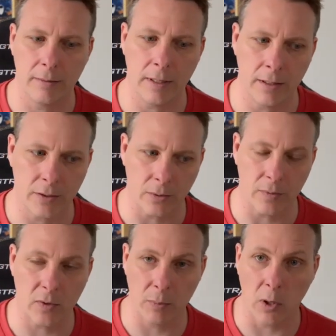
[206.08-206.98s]
sort
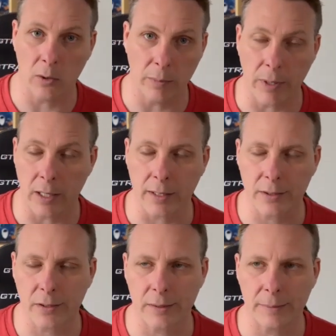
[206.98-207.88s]
of smaller
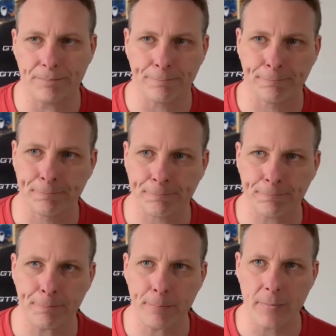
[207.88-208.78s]
box.
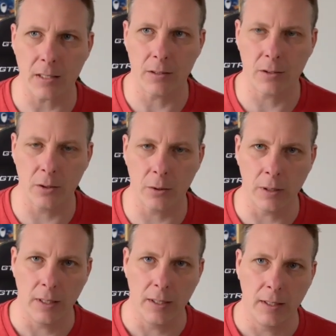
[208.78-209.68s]

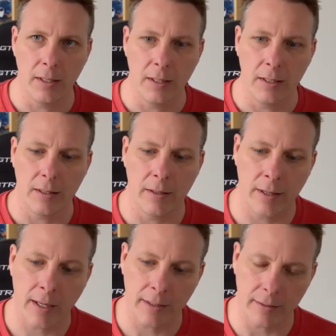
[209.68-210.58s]
So
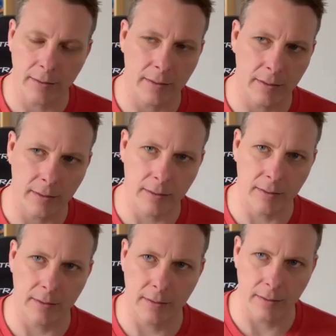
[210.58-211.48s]
that
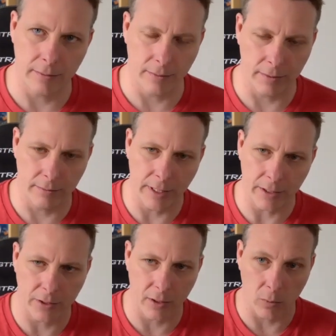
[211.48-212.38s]

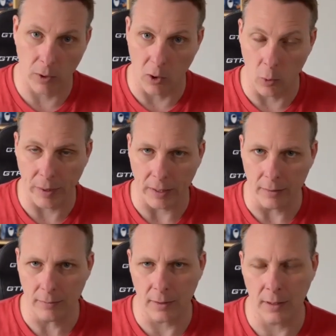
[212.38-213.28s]
Kickstarter, we're
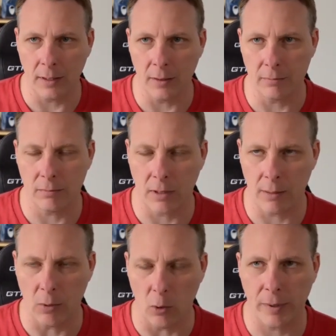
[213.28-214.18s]
hoping,
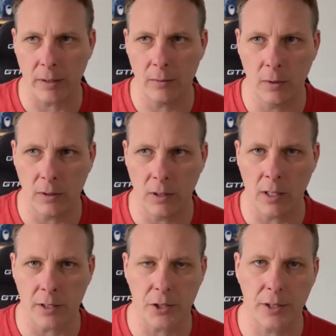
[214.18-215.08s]
I'm hoping, will
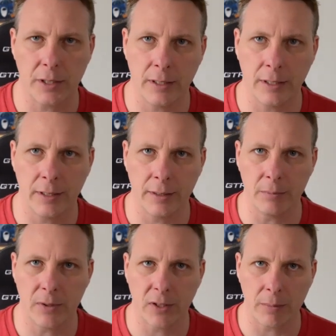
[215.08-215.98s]
launch
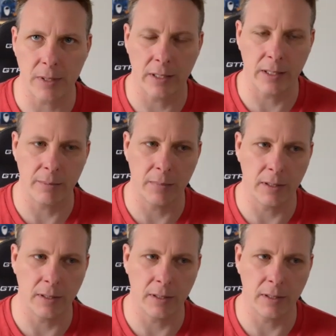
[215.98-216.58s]
sometime